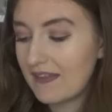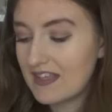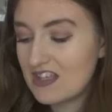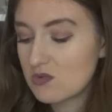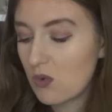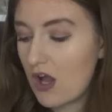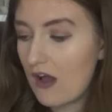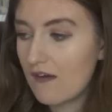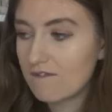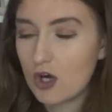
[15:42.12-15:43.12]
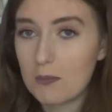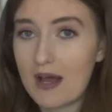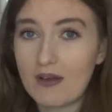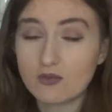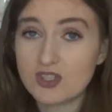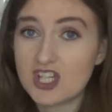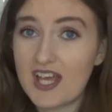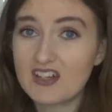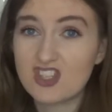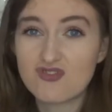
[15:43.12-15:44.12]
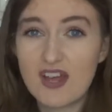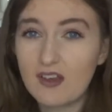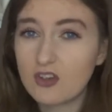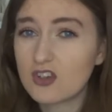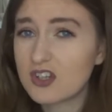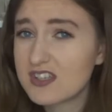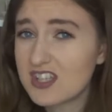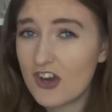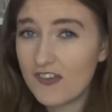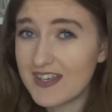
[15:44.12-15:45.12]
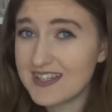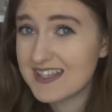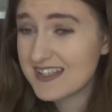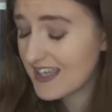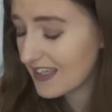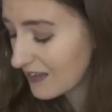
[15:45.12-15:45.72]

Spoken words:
these were £4, which again is really good considering they're Disney.